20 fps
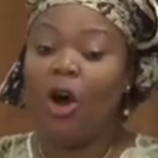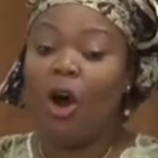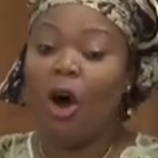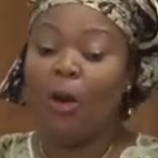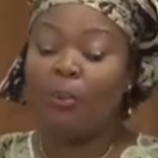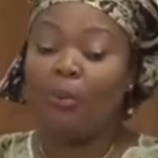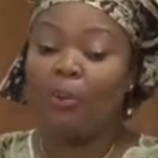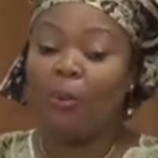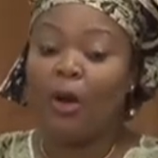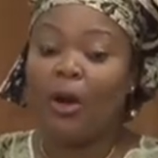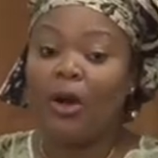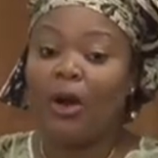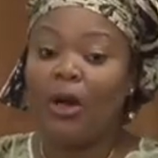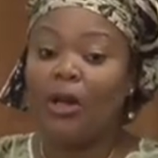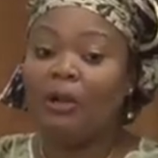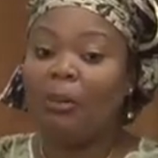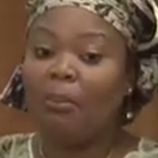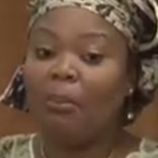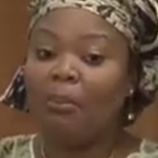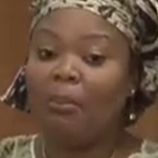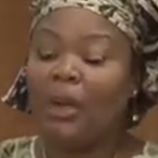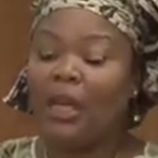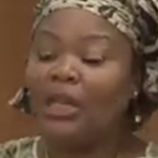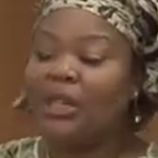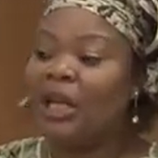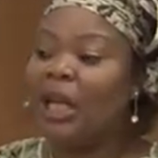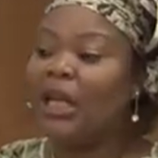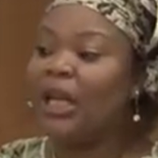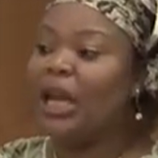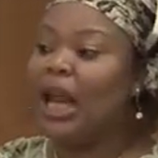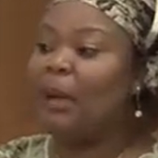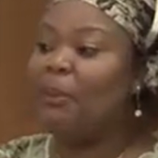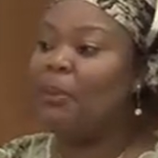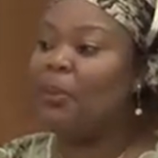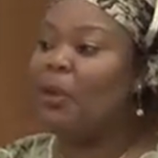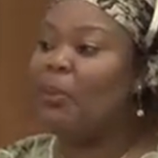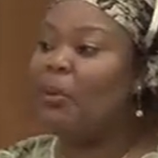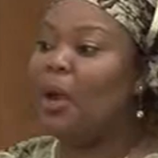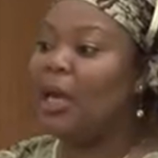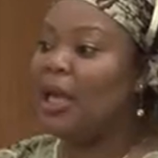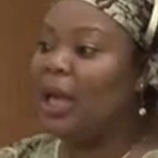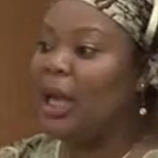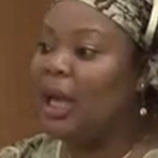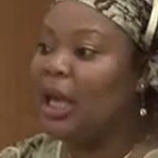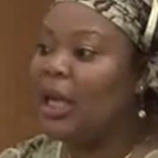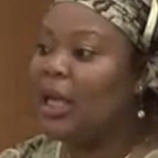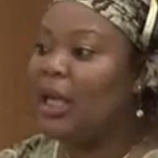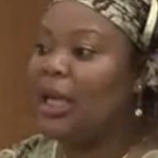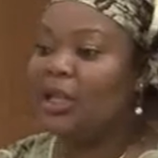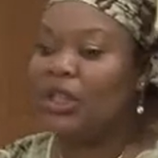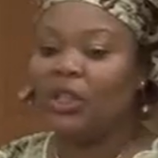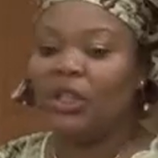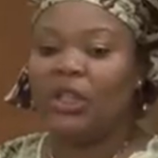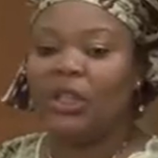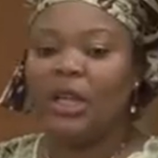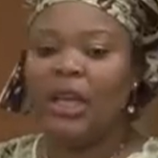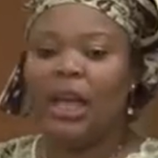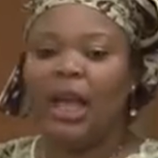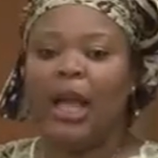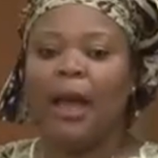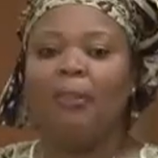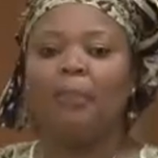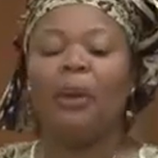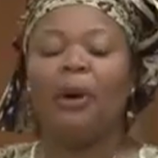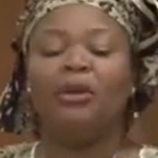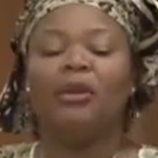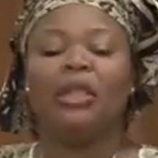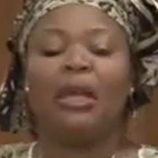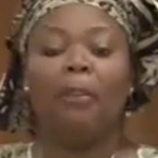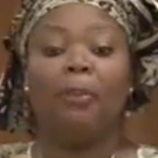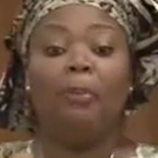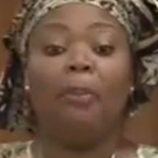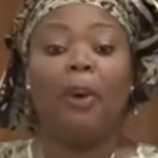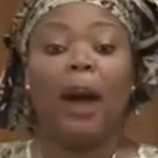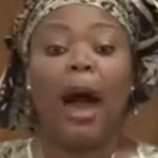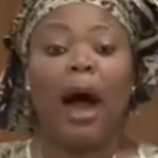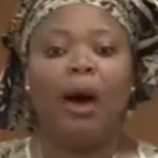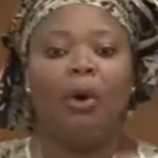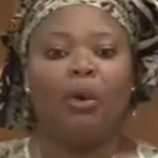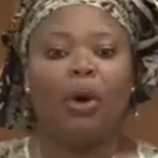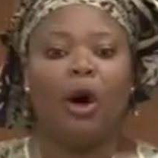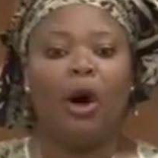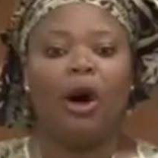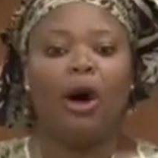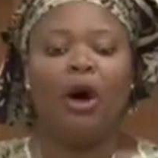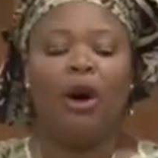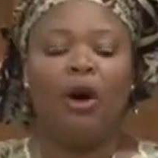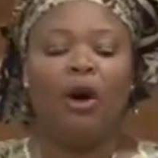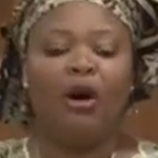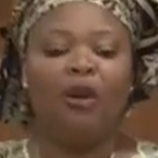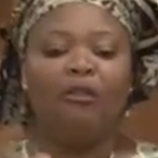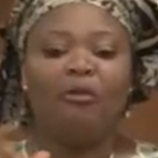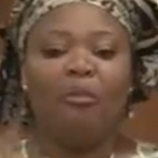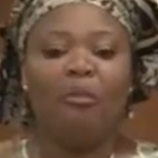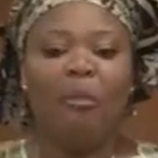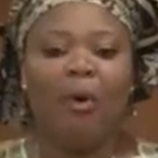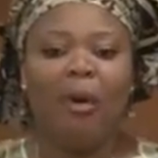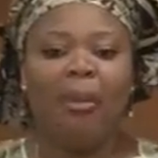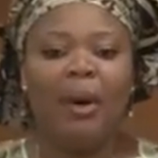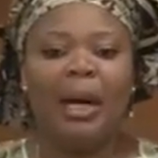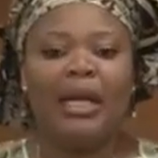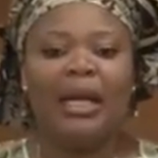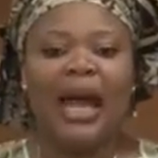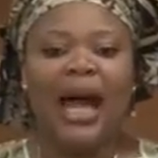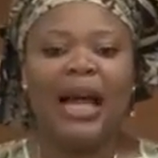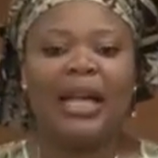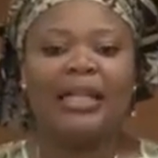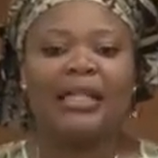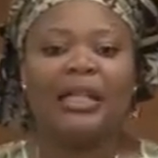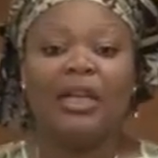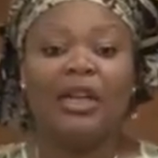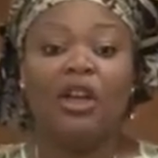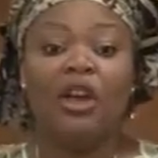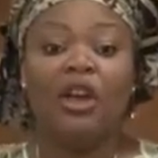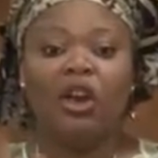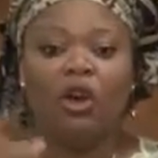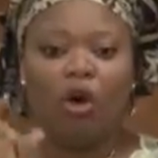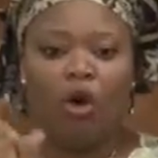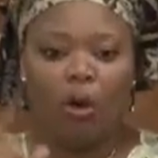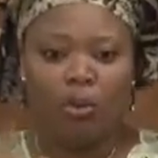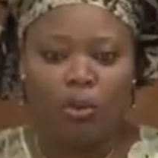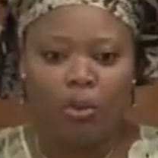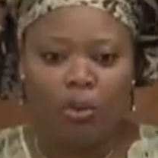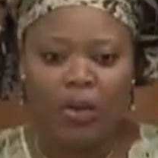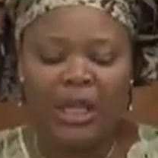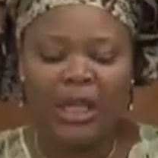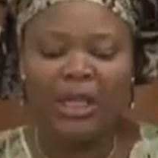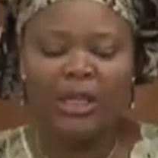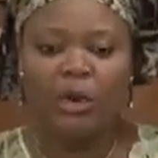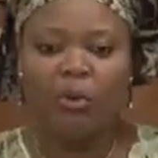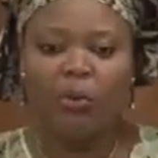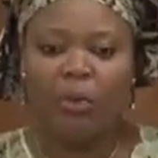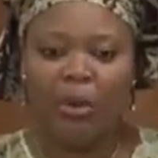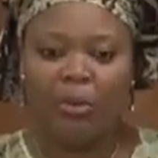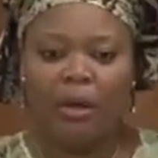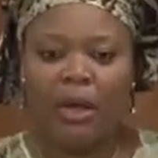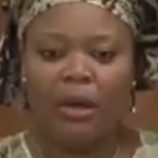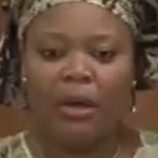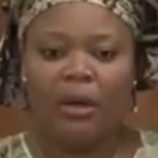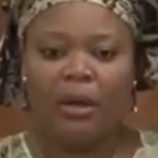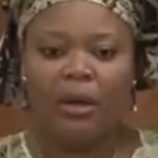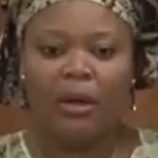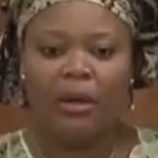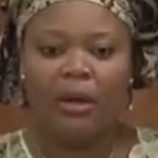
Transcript: her broken pidgin Liberian English about the power of mobilizing community women.